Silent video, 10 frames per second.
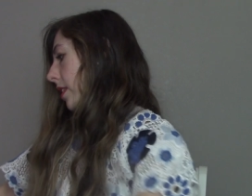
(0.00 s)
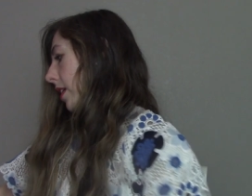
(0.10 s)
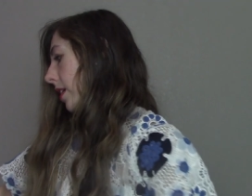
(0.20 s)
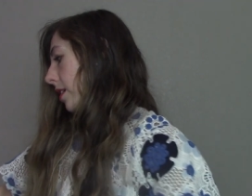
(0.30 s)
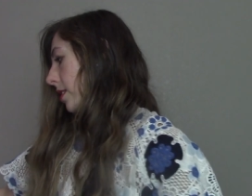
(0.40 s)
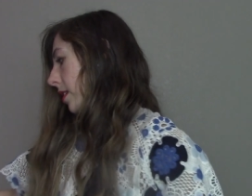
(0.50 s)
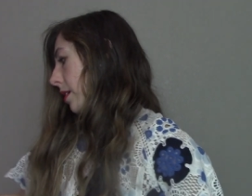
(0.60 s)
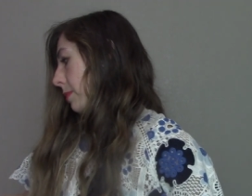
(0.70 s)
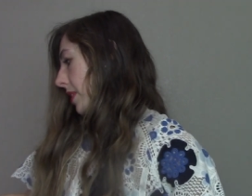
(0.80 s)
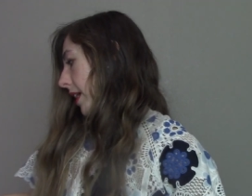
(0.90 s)
the
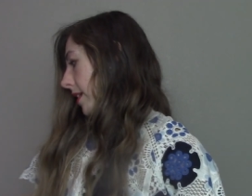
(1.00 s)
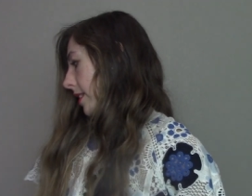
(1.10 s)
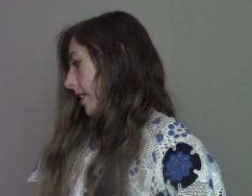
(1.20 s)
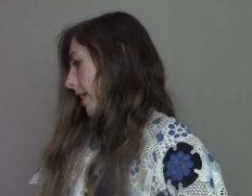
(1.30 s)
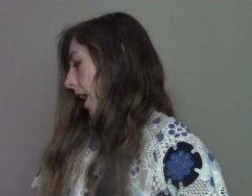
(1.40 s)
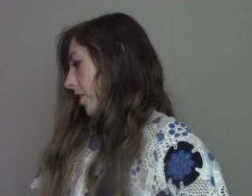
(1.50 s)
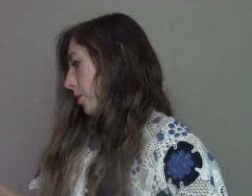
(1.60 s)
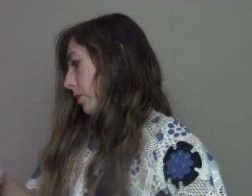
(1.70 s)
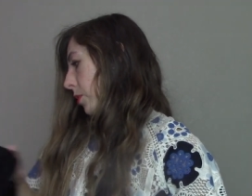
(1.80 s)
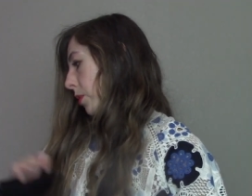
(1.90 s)
slip that is
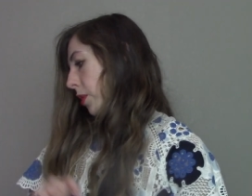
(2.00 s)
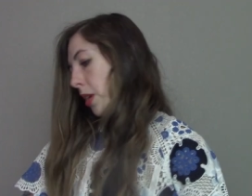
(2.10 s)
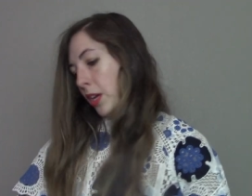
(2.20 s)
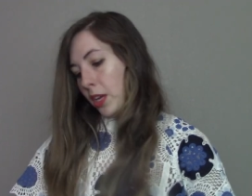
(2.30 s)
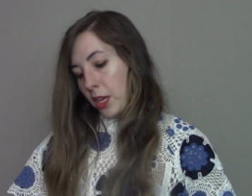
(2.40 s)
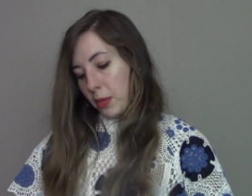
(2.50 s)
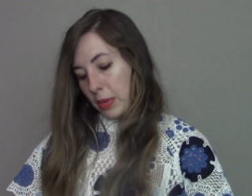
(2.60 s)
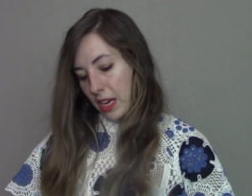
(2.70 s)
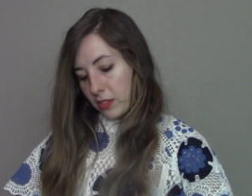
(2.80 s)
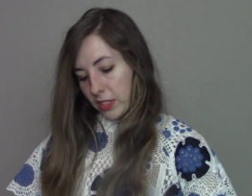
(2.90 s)
detachable,
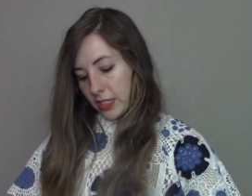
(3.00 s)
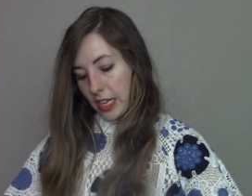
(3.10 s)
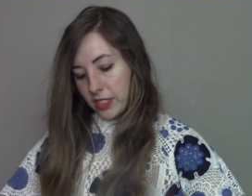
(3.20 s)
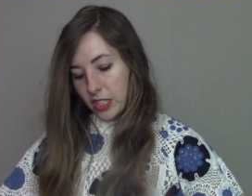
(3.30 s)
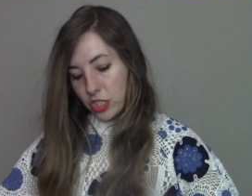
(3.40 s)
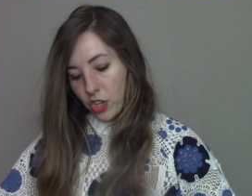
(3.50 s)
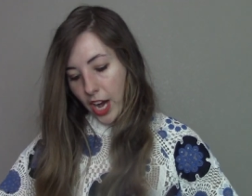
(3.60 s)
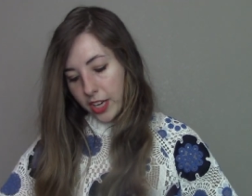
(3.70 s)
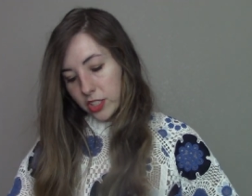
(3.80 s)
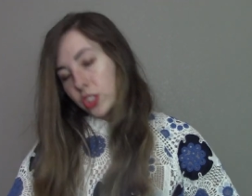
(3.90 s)
but I don't think that
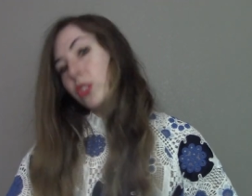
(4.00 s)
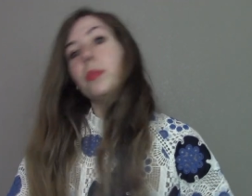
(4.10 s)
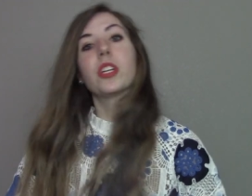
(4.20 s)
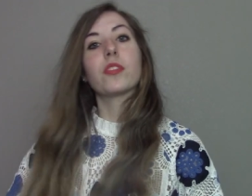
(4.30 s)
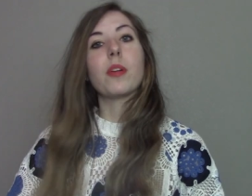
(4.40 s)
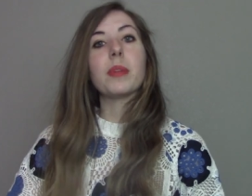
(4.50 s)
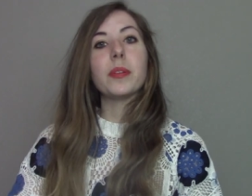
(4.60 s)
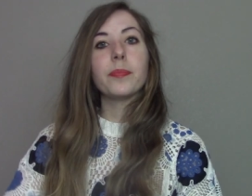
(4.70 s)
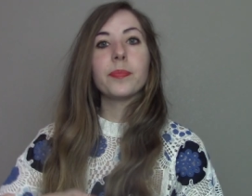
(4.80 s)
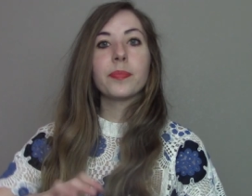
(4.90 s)
detracts too much from
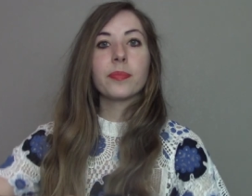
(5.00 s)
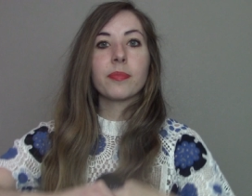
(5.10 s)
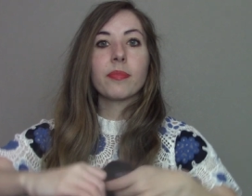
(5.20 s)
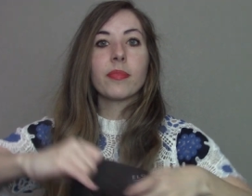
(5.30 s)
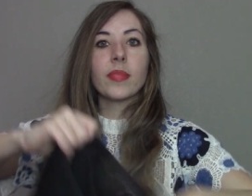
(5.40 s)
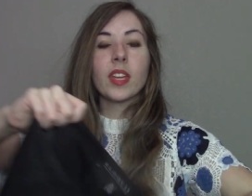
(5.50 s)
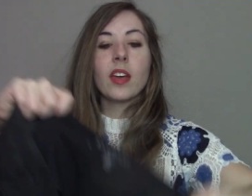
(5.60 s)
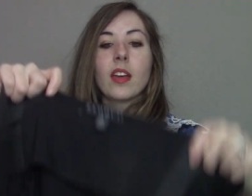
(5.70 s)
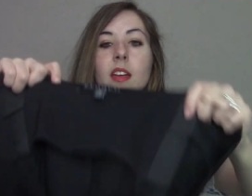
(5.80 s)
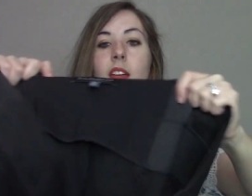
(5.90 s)
it.
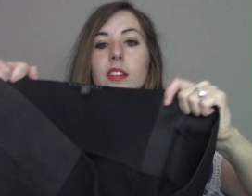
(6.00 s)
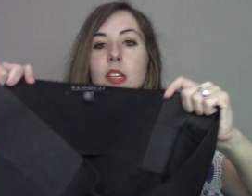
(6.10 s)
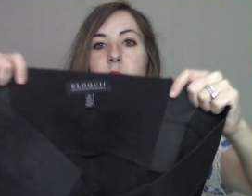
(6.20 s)
Then